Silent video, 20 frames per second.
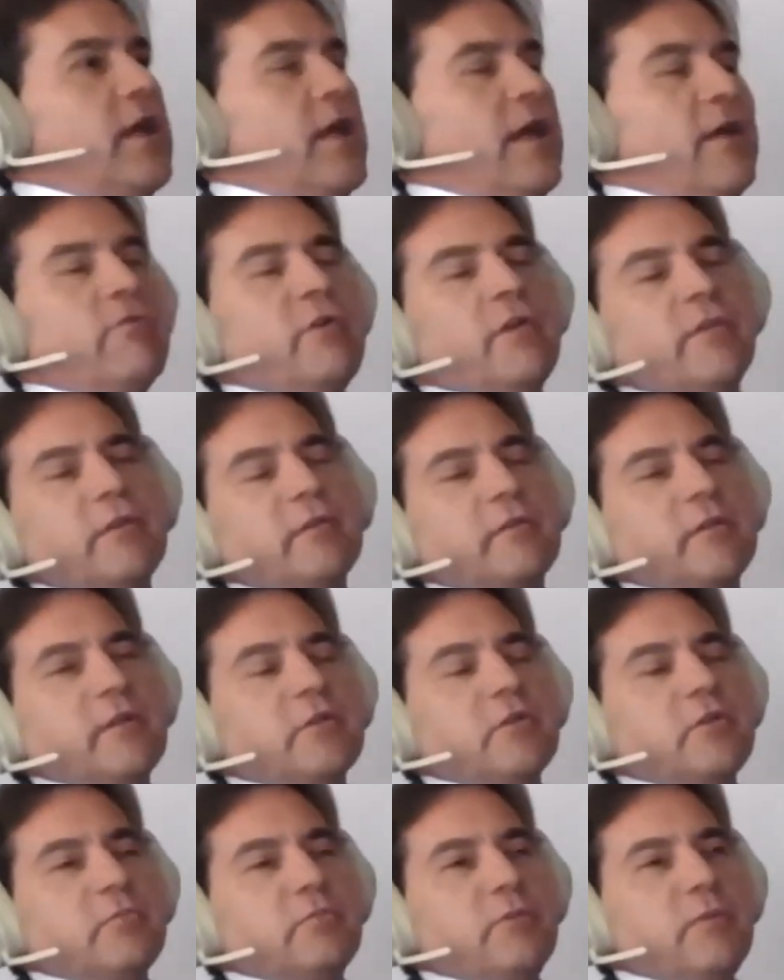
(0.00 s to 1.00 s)
everything
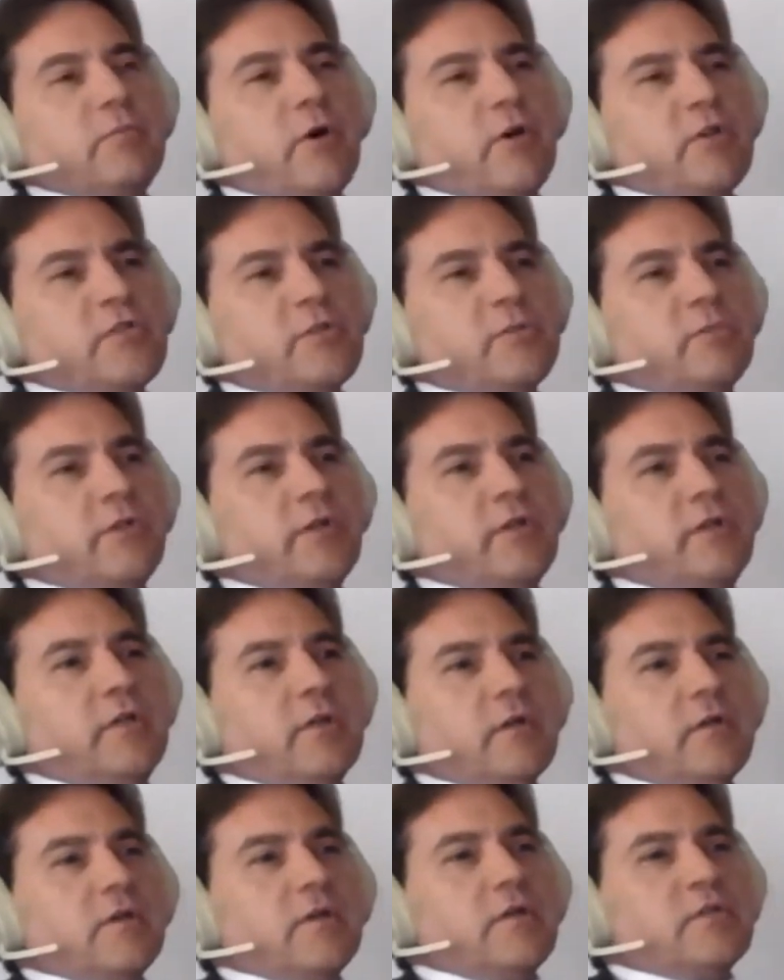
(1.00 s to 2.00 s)
that could be
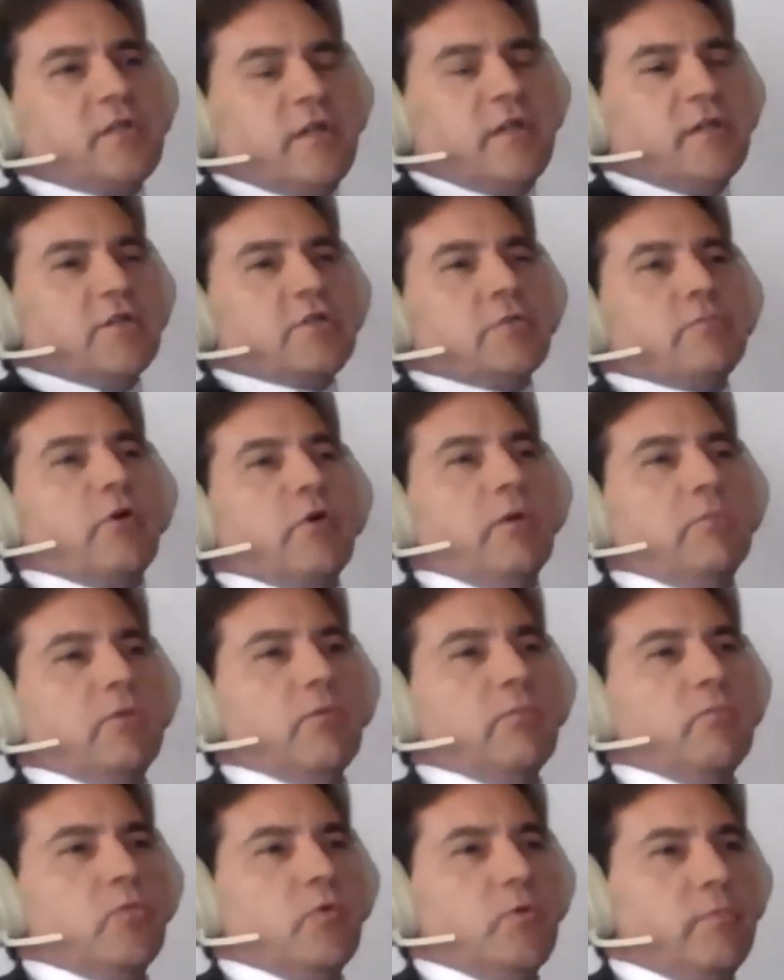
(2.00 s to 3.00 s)
possibly seen as a
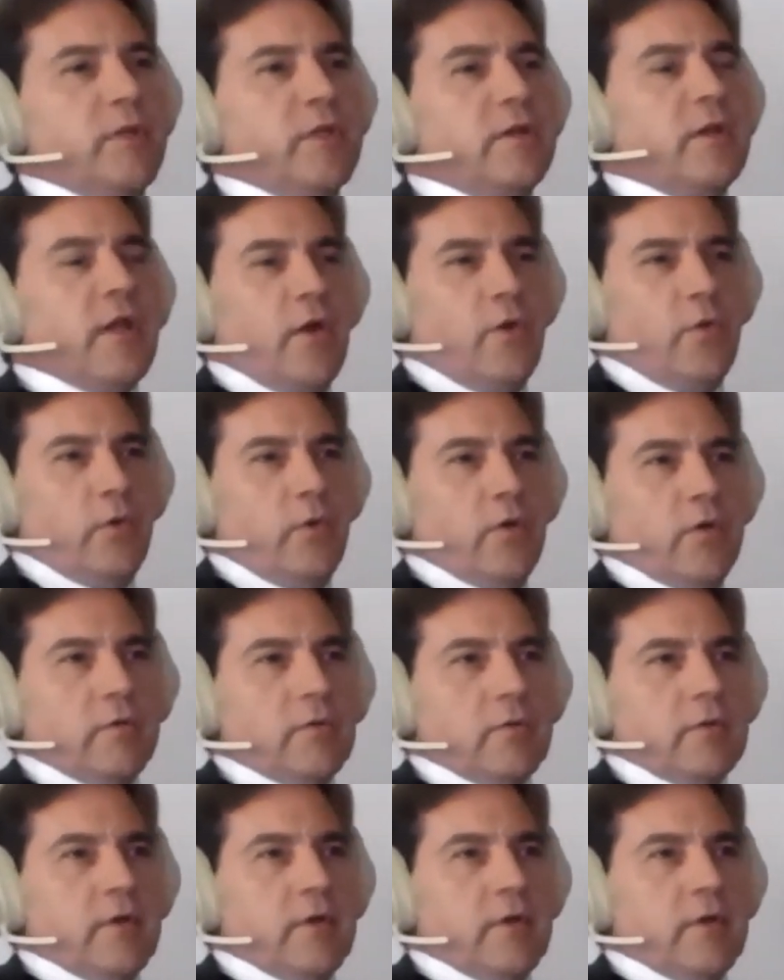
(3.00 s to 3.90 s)
problem will be known.